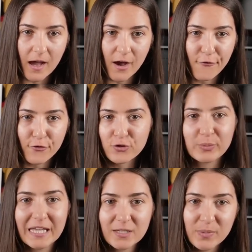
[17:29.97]
for the
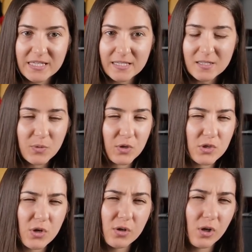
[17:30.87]
black pieces, because
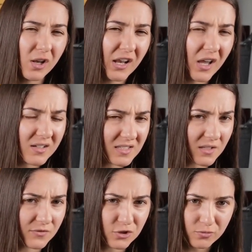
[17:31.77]
there are lots
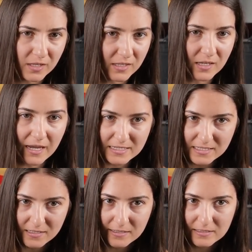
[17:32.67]
of tricky
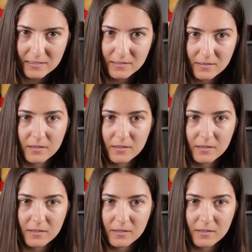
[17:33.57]
ideas.